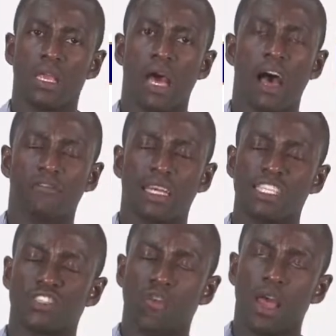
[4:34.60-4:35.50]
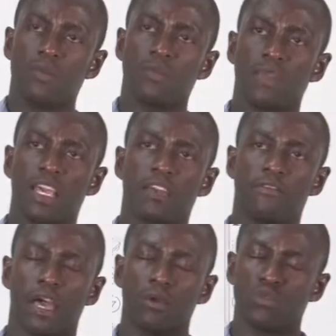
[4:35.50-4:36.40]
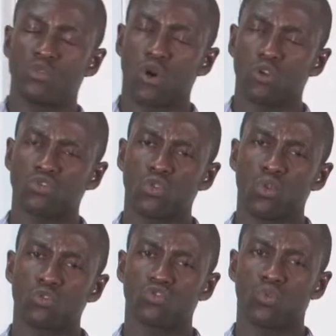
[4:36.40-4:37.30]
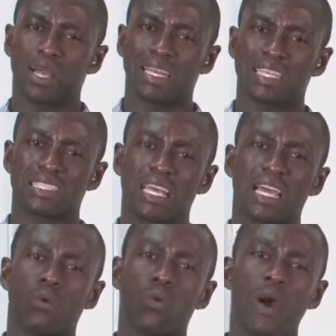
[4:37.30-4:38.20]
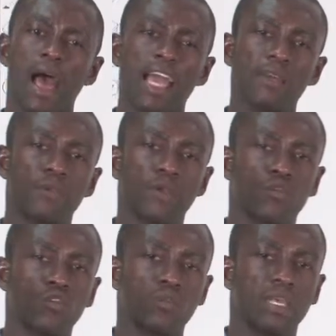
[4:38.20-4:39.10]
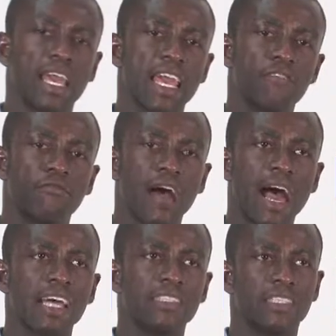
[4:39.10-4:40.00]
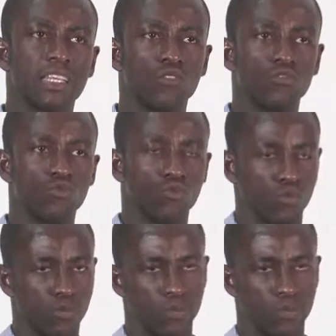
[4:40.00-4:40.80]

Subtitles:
Now, after describing behavior, we would also want to understand why people behave as they do.